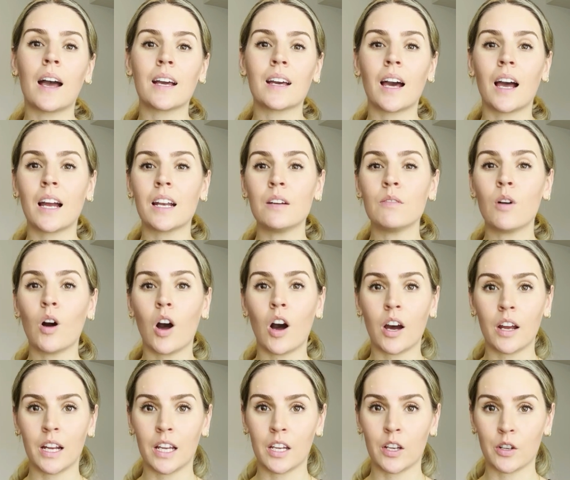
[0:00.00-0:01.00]
and kind of
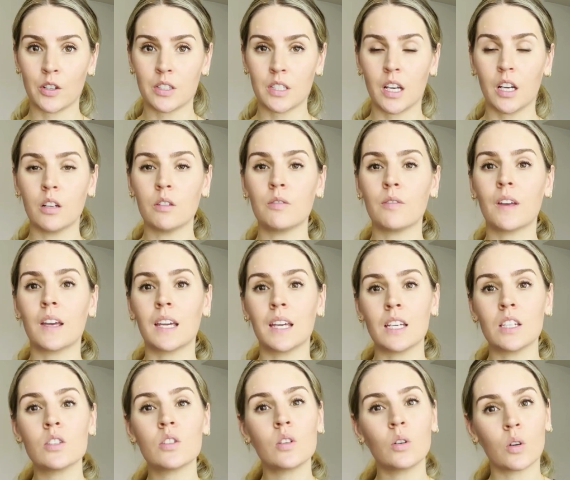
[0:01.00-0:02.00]
audit yourself.
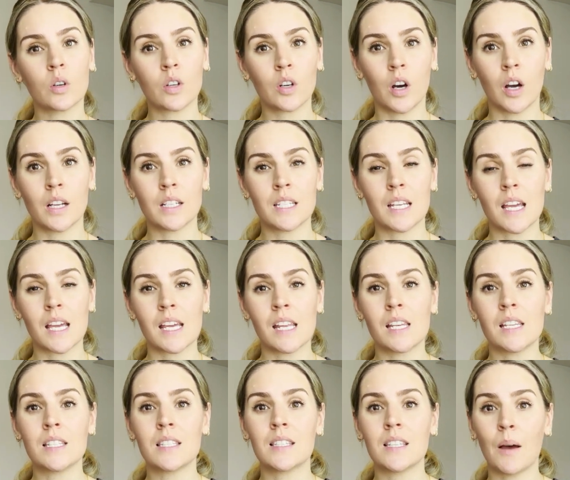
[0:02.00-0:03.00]
Is your
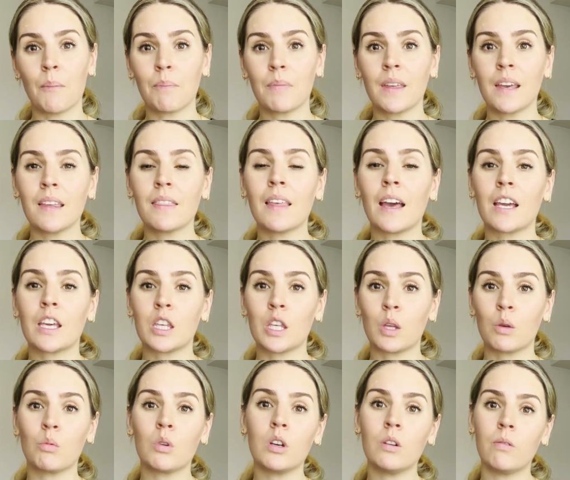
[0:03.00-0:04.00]
content something that
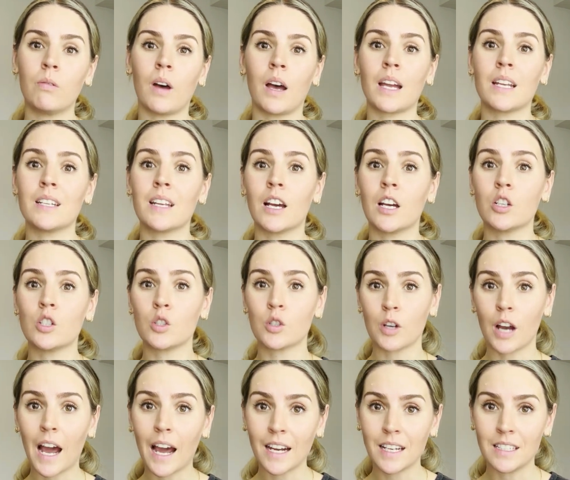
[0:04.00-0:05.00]
you would find
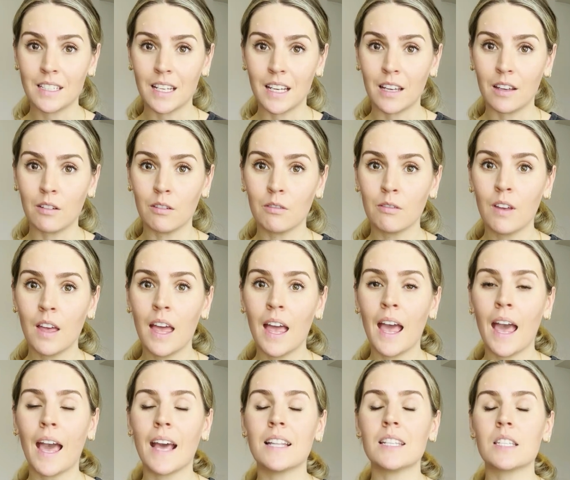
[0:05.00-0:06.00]
attractive
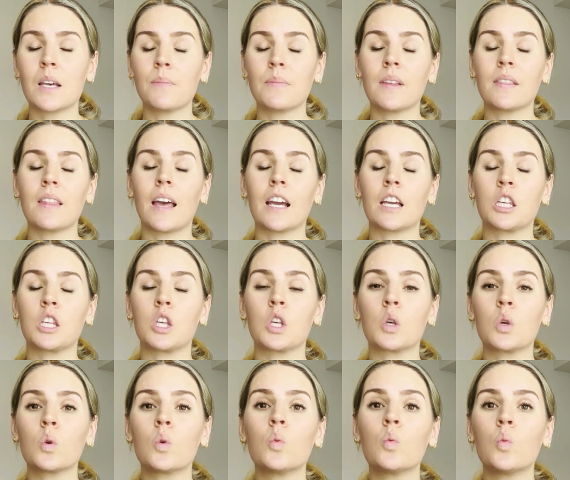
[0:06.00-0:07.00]
and something that
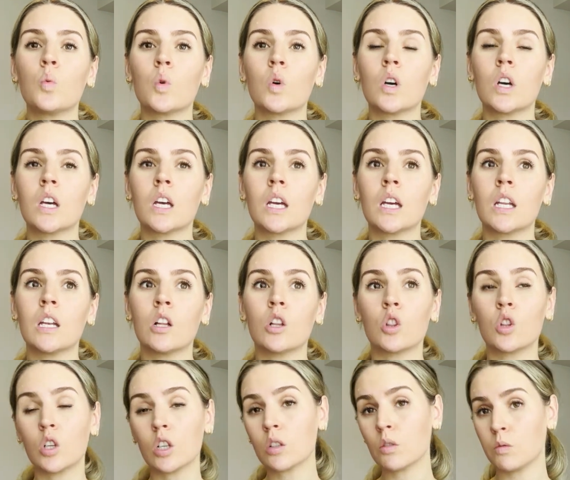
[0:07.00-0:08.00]
you
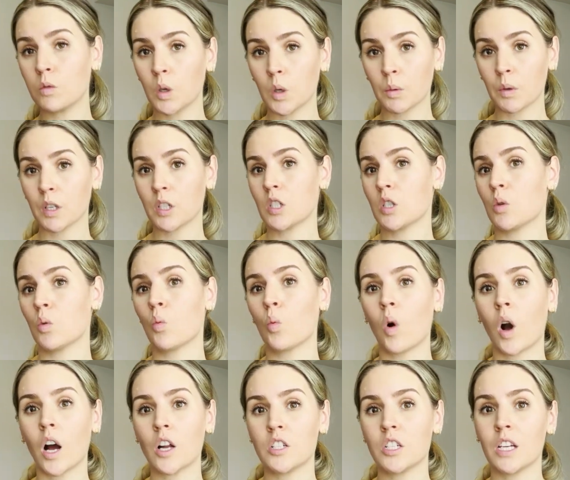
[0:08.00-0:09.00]
would look forward to
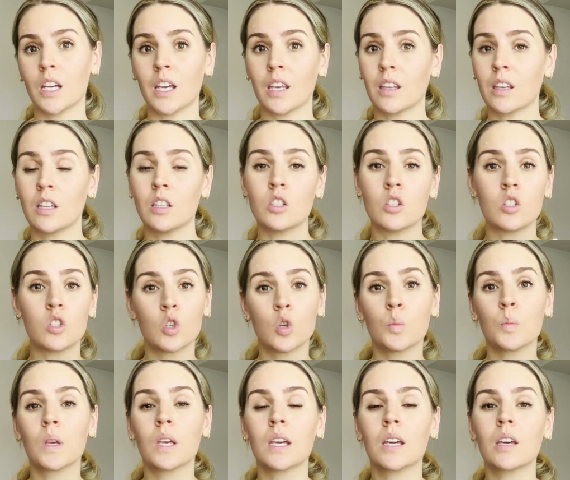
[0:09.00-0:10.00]
watching,
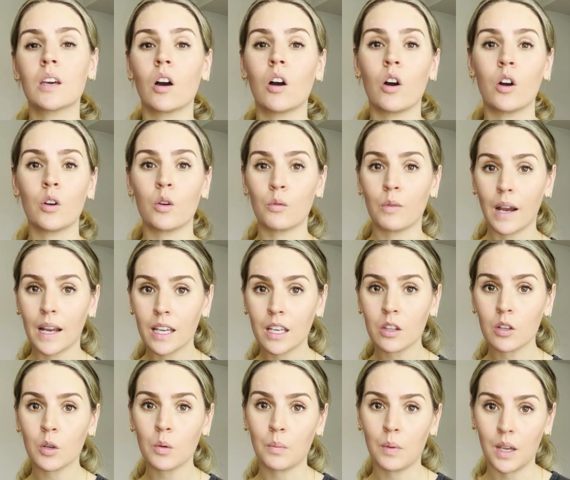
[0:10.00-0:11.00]
consuming on a
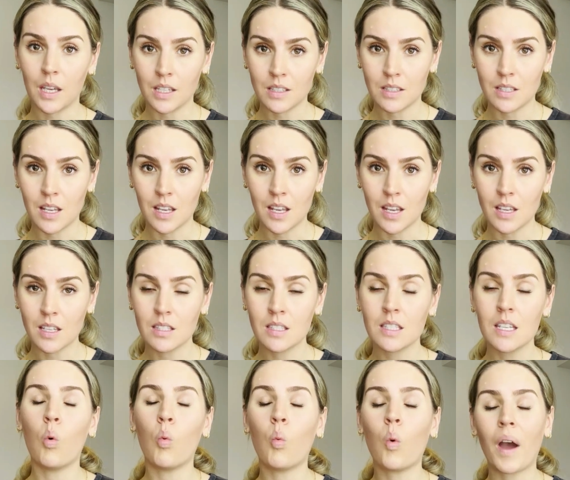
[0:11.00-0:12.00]
regular
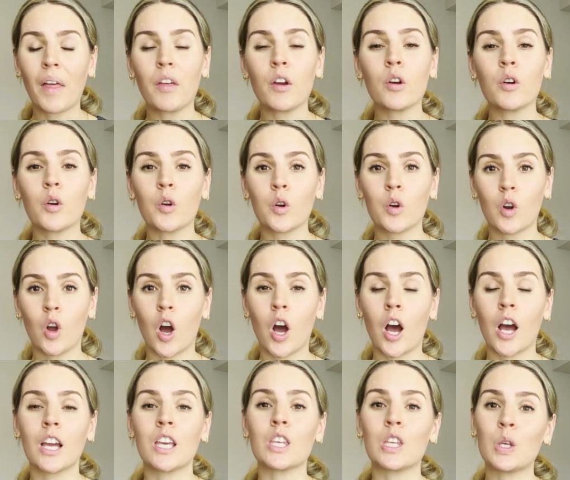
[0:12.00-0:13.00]
basis, whether or
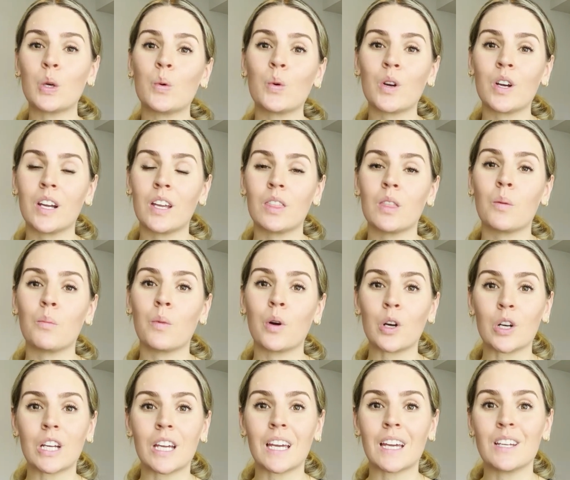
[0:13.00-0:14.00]
not you are in the
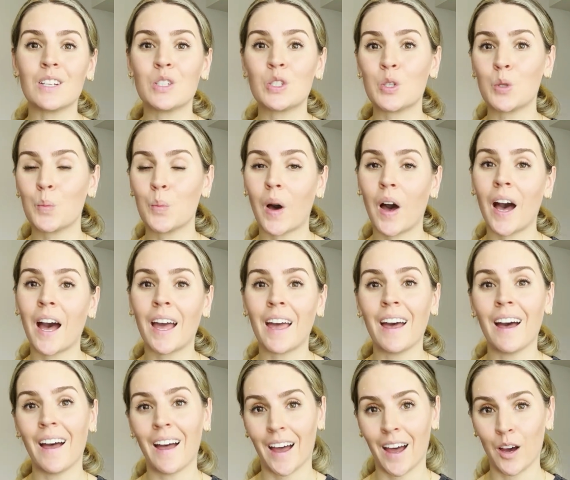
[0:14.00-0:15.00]
market to buy
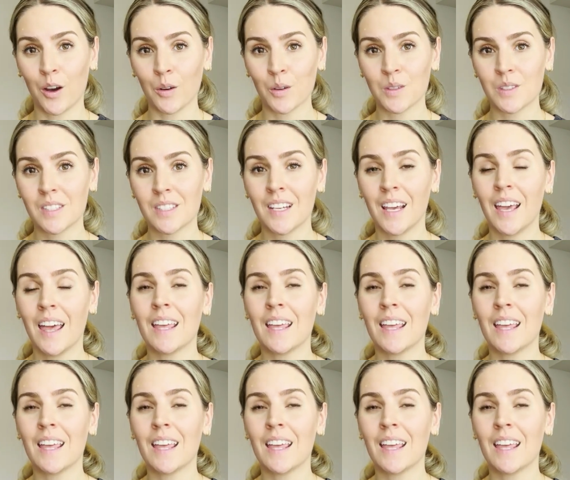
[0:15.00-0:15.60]
a house?